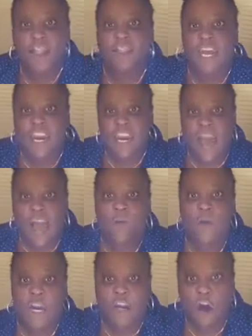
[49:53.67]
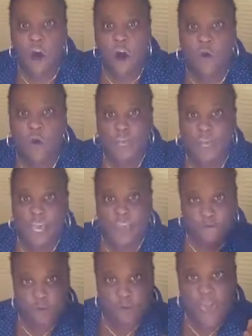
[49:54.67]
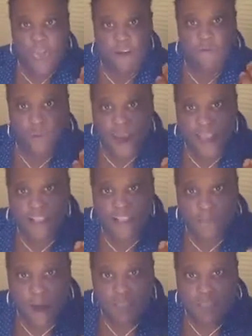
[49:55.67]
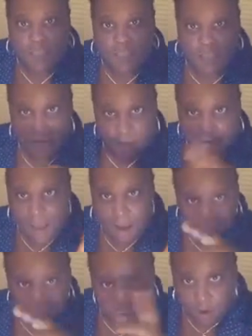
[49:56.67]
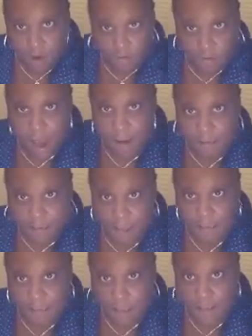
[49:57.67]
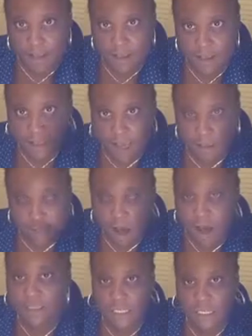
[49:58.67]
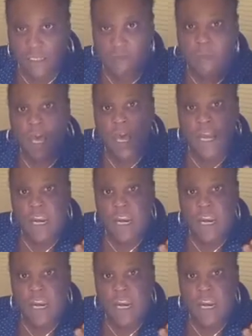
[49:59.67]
Then now we know if you have white spots. I'm going from autopsy because I'm autism.